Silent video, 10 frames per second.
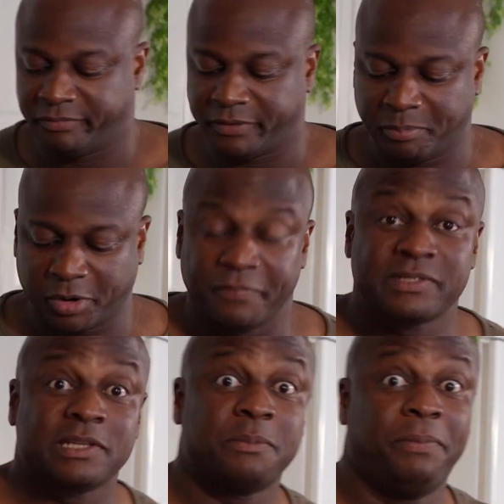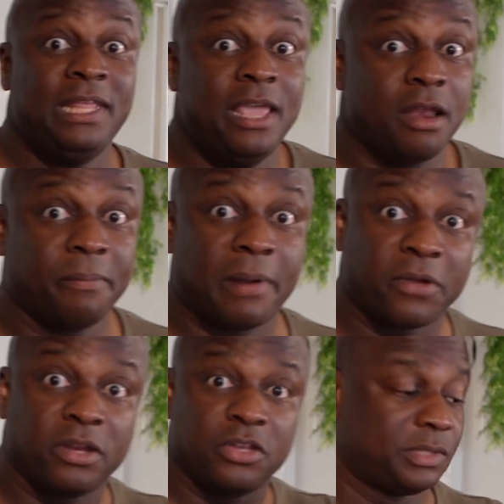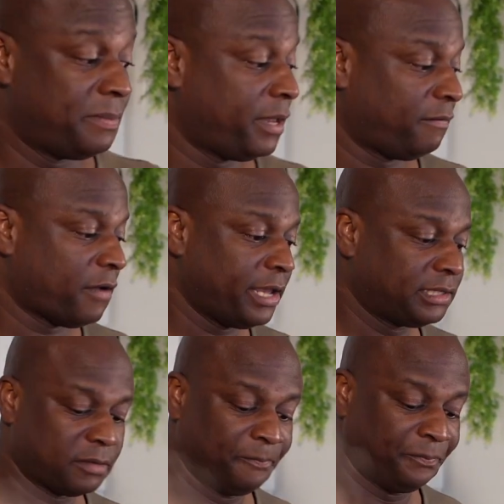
For the purpose of speeding it up, I'm gonna use a bit of ice.